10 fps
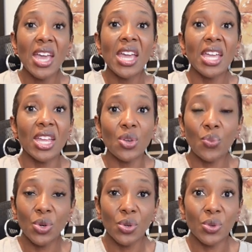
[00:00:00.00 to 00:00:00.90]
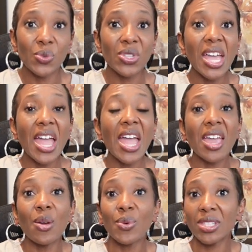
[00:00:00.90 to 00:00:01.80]
any wounds.
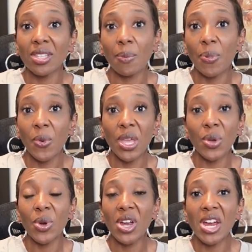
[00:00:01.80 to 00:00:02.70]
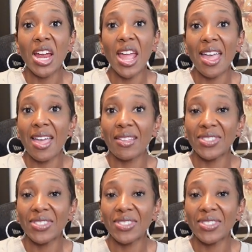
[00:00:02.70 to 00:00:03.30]
It was to the point where at